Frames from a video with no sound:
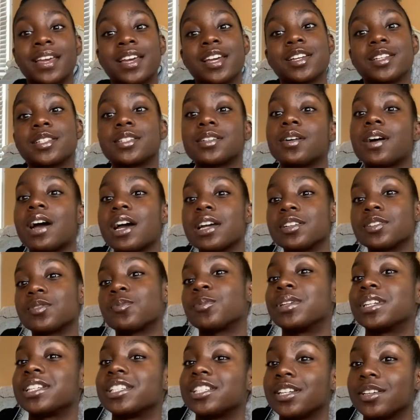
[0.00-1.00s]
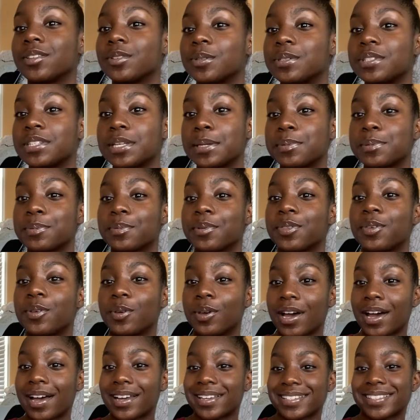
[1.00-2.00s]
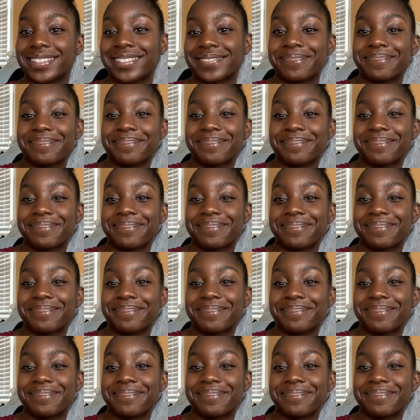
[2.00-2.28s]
So I just want to share those tips with you guys.